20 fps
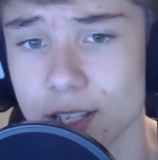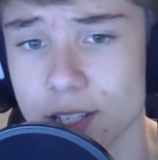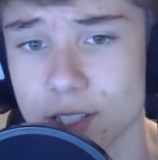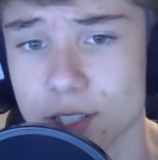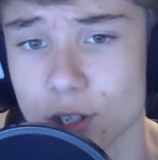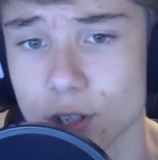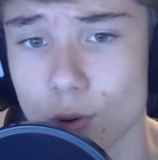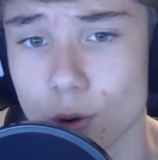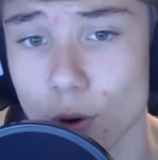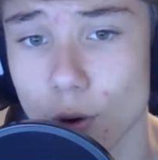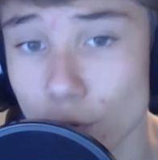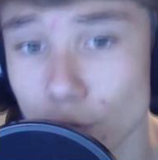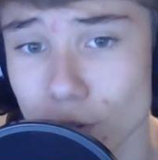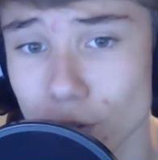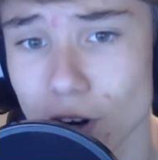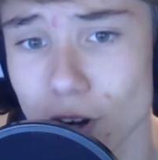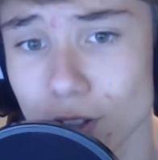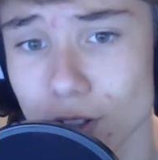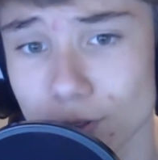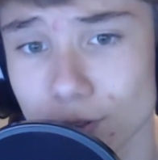So
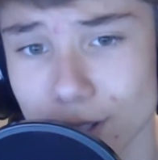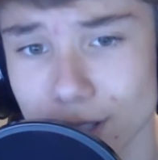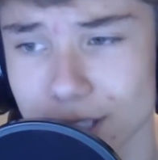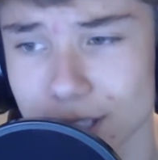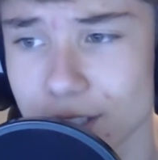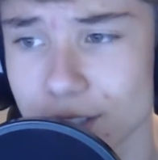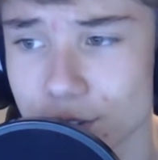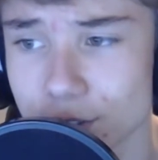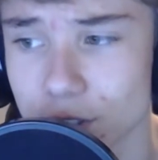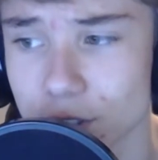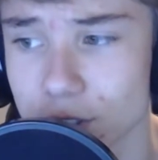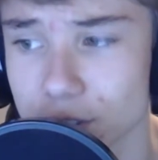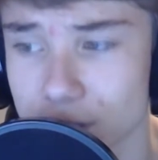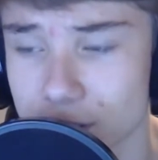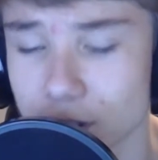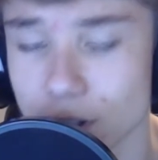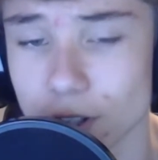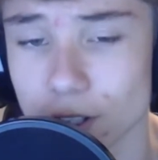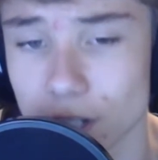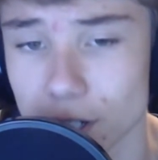overall, do I think you should
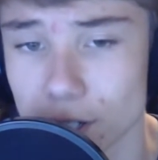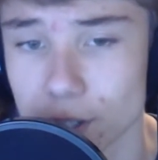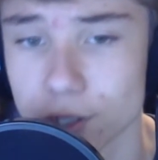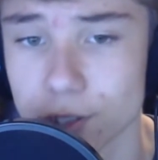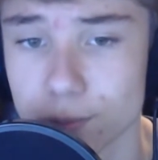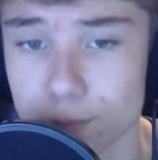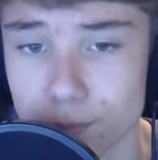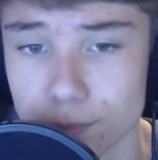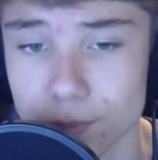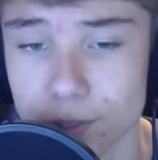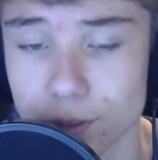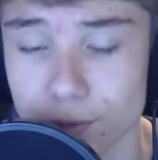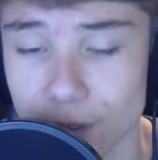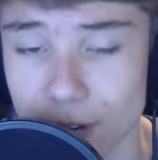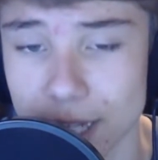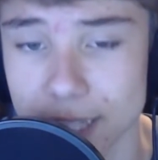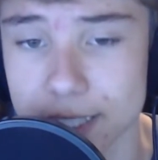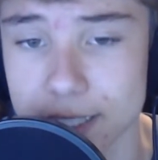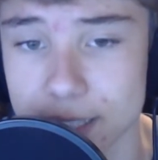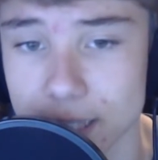install it on your
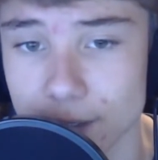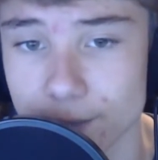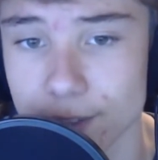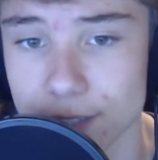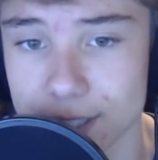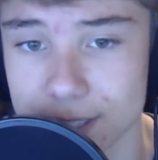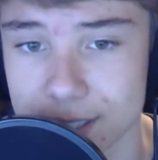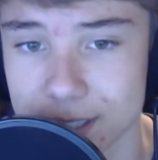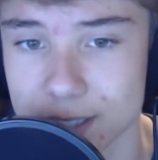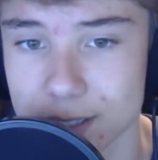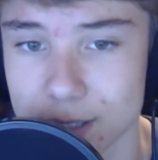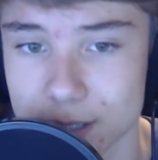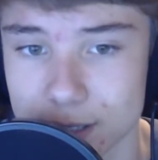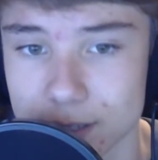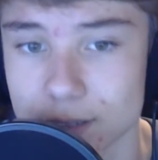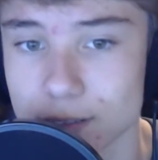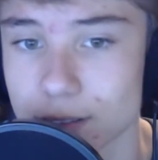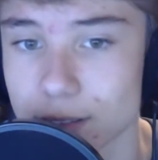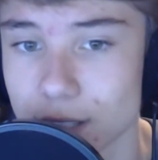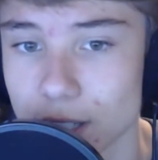device if
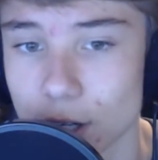it's,